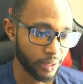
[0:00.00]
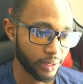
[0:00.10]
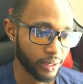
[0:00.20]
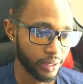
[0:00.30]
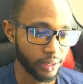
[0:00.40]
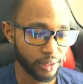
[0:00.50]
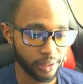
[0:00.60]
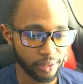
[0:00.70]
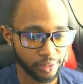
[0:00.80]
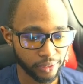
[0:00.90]

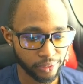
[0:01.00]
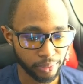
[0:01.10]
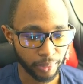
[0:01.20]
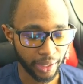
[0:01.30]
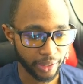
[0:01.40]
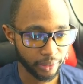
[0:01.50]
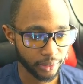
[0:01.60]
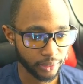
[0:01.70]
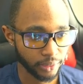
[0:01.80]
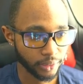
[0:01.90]
from Light,
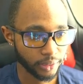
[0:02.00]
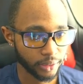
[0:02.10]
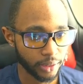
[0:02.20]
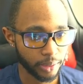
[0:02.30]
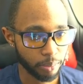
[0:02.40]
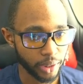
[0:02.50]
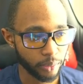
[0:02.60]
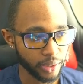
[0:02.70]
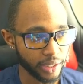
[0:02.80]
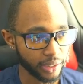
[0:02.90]
but
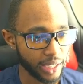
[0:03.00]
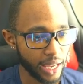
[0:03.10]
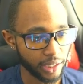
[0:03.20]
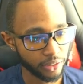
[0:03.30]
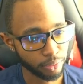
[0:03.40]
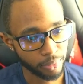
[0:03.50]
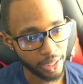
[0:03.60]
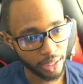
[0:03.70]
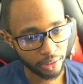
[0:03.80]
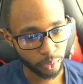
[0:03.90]
we get a castle from
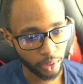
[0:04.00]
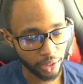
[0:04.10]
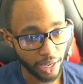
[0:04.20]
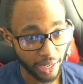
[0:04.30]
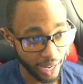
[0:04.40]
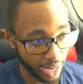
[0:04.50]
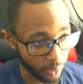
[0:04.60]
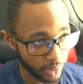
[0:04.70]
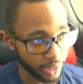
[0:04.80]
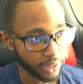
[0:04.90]
L as well. And now we
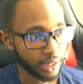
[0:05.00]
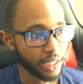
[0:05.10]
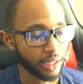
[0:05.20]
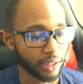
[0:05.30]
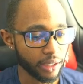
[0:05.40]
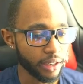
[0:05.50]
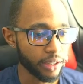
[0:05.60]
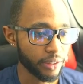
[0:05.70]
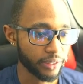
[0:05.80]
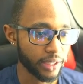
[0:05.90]
get the kicking
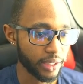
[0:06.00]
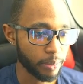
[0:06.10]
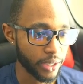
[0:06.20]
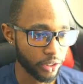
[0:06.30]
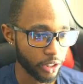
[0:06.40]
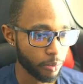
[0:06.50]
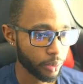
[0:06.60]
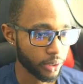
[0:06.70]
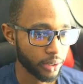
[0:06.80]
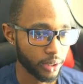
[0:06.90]
of the bishop.
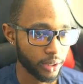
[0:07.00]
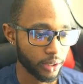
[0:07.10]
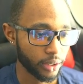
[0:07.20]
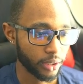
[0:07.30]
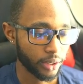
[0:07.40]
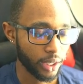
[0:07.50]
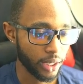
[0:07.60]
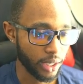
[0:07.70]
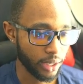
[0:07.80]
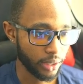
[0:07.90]

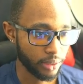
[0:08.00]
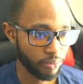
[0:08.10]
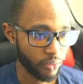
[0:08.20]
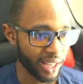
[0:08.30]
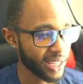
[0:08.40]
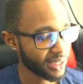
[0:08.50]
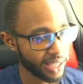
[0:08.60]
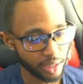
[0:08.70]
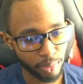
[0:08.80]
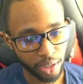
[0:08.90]
Light
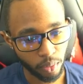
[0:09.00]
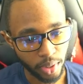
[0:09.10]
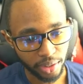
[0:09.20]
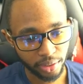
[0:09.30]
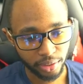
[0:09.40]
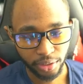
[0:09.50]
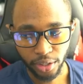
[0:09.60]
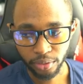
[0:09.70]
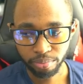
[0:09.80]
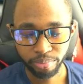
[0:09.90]
slides it back once, you
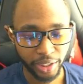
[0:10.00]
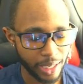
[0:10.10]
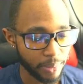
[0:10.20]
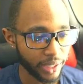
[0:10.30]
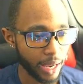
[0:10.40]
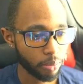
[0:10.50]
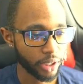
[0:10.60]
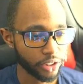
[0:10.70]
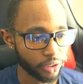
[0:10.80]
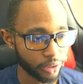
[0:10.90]
know, keeping that
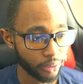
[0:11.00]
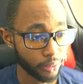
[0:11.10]
pressure.